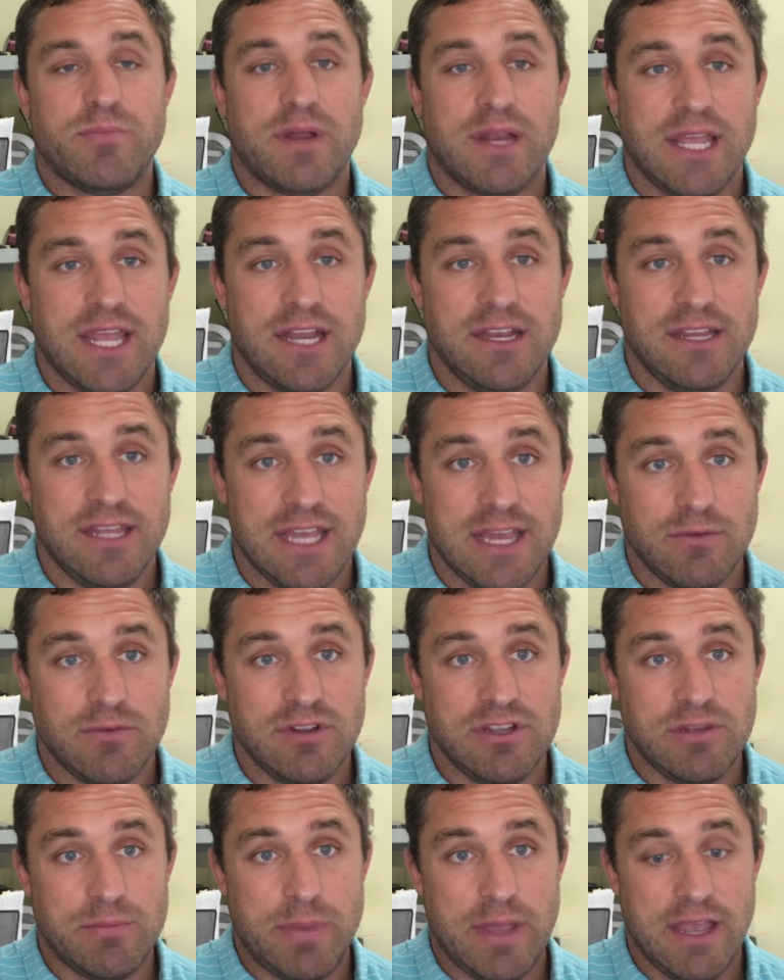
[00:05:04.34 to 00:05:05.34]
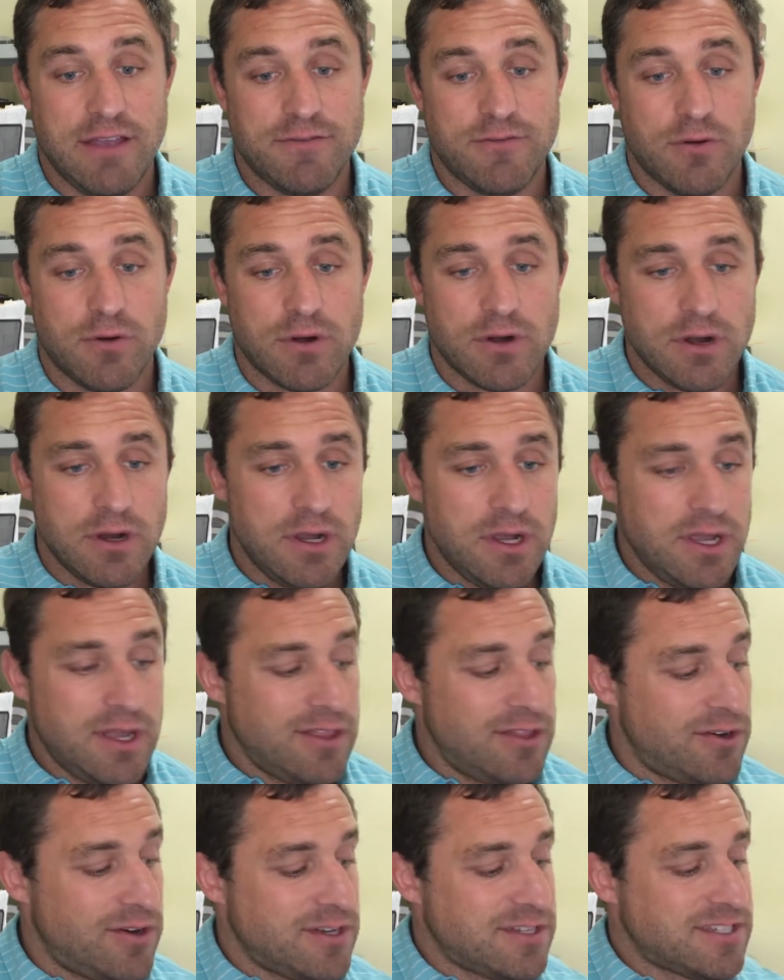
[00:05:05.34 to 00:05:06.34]
but again, you get what you pay for.
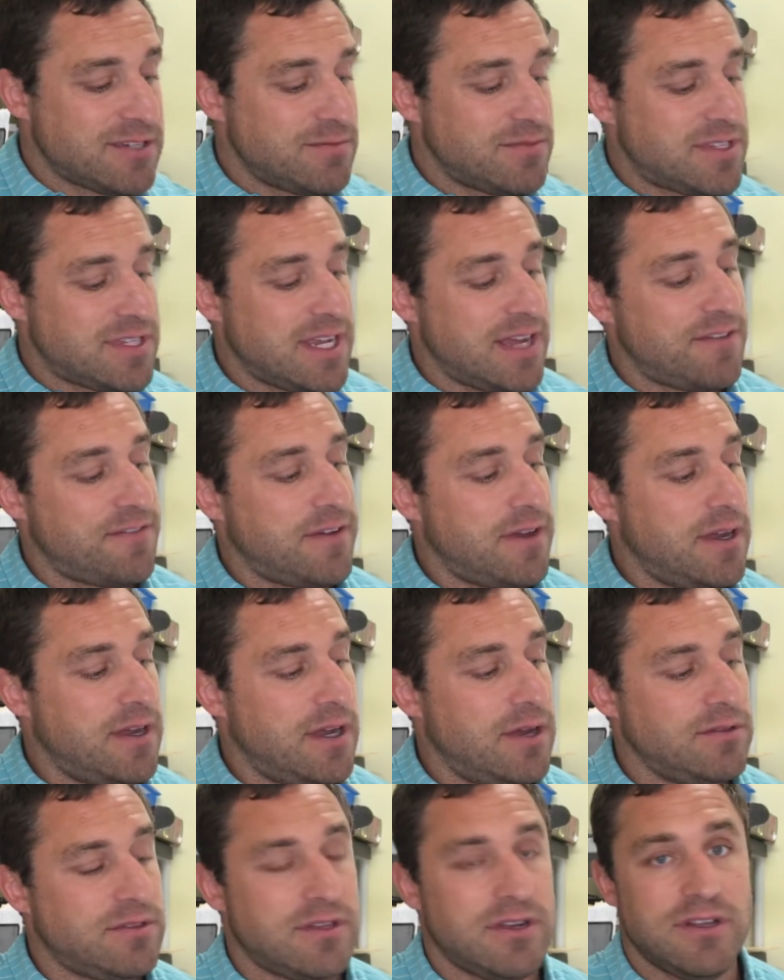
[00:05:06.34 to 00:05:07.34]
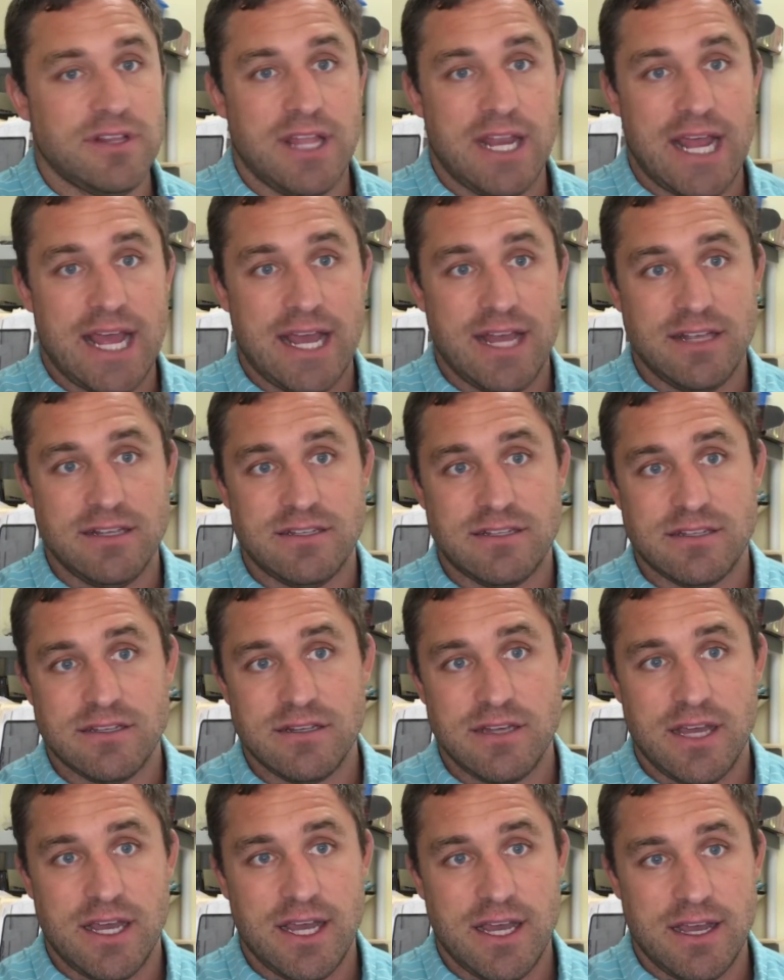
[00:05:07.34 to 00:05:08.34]
There is some stuff out there that has
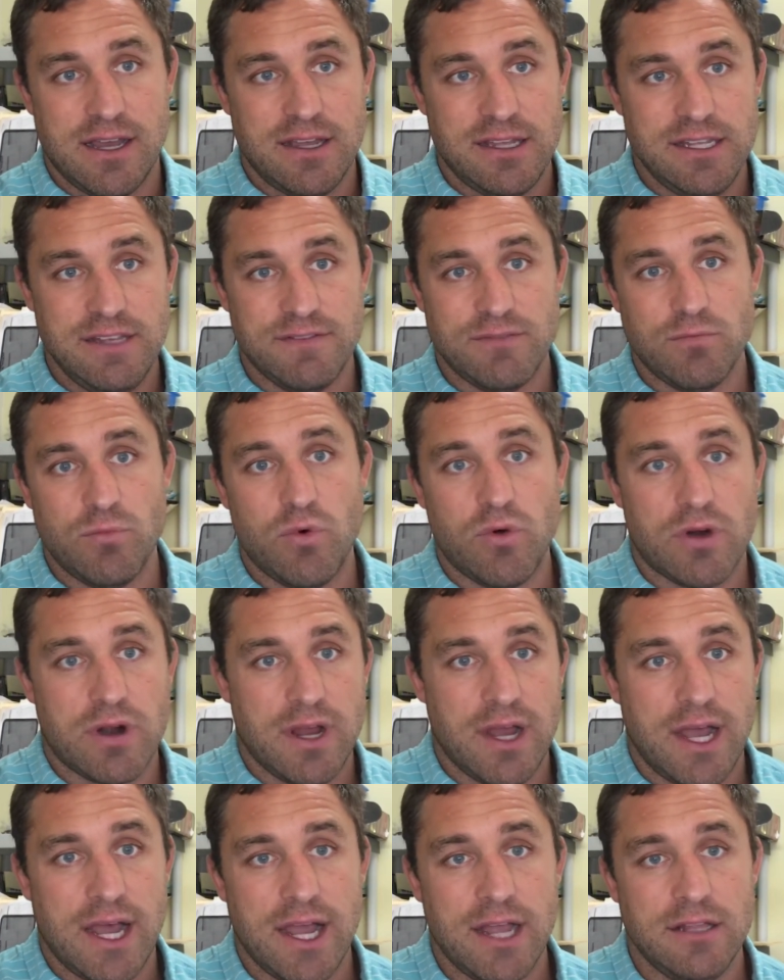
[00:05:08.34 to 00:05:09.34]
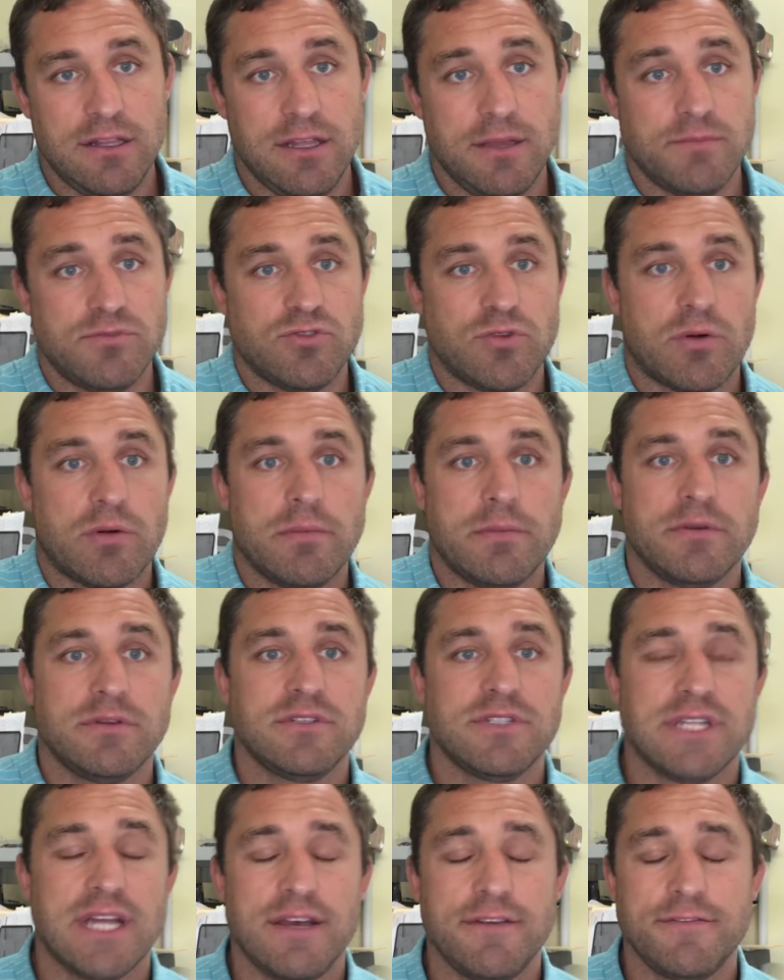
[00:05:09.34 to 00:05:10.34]
even more highly absorbable
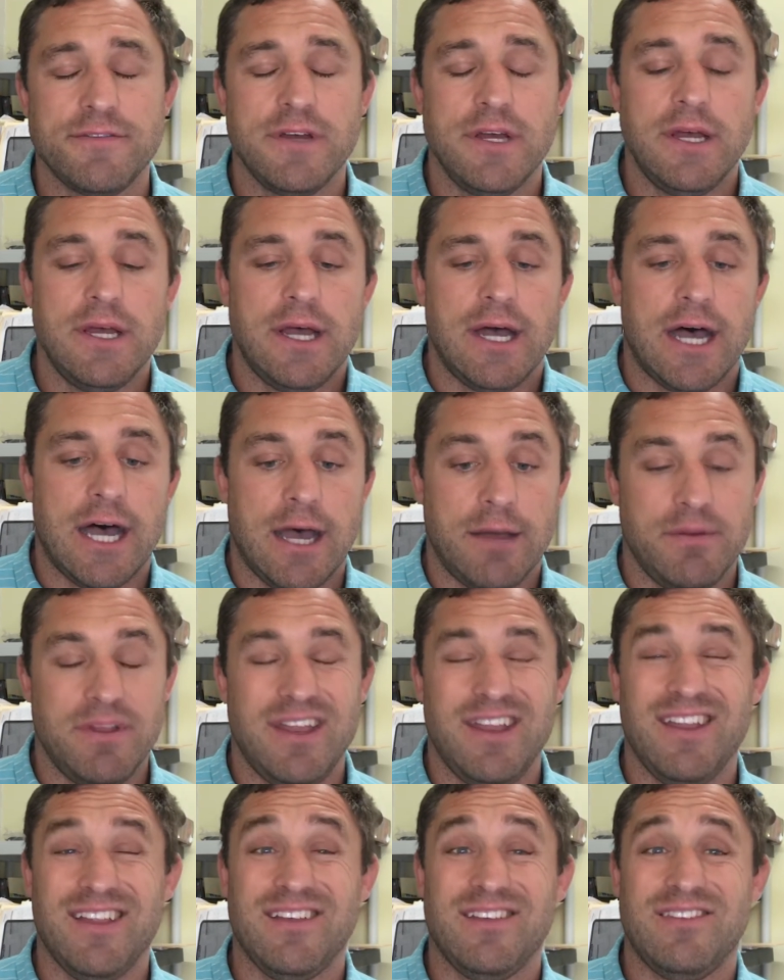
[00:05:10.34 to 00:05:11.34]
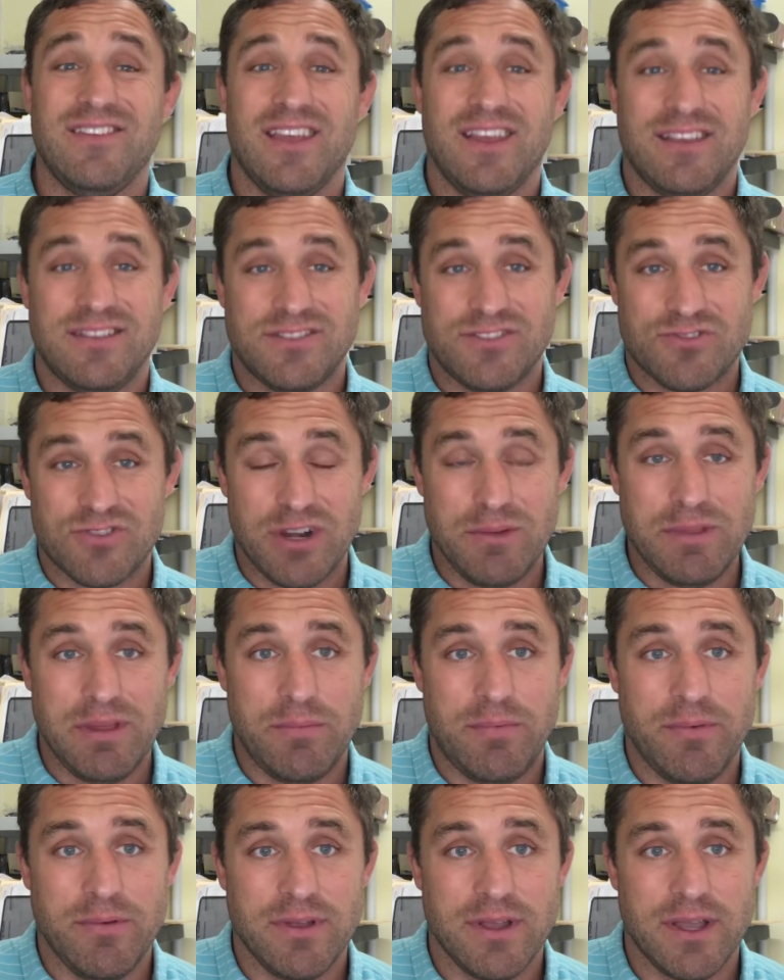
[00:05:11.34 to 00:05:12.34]
stuff. It is extremely